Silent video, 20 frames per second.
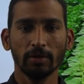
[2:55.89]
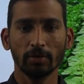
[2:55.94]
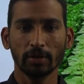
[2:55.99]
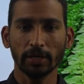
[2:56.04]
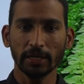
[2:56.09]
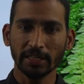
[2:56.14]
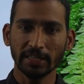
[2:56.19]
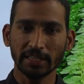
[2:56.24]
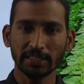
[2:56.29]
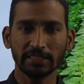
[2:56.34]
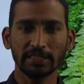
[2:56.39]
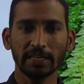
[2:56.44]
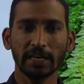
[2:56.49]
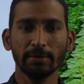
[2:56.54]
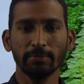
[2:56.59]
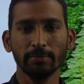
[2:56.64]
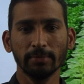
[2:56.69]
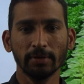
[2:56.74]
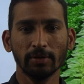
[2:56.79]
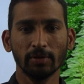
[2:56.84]
okay, in the
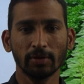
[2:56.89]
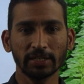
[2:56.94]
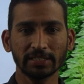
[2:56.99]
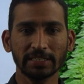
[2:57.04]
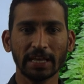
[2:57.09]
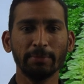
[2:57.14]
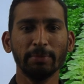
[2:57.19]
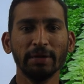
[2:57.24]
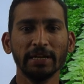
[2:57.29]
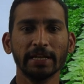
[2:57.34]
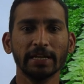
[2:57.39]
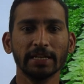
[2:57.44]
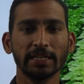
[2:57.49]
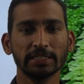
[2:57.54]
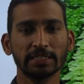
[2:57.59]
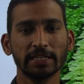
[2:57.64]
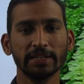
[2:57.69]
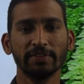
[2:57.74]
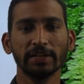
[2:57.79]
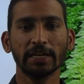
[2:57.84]
same, okay,
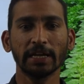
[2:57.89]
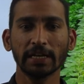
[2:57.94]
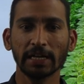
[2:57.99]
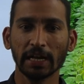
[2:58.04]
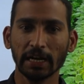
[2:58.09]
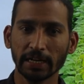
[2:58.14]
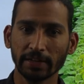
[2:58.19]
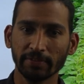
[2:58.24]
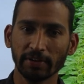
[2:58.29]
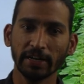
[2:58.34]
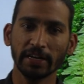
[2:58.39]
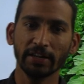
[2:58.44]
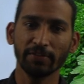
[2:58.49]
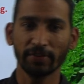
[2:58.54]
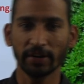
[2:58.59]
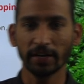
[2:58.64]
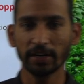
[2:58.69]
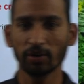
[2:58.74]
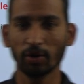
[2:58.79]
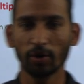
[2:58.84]
simultaneously we can cultivate
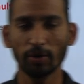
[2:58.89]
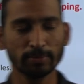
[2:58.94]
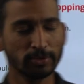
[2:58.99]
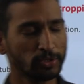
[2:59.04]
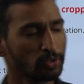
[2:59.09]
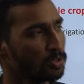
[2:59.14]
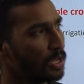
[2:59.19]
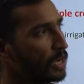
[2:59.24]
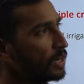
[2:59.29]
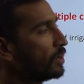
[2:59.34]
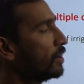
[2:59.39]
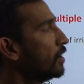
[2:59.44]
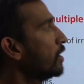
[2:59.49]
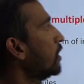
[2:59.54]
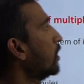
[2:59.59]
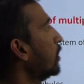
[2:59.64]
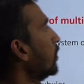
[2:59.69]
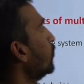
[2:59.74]
different crops, so that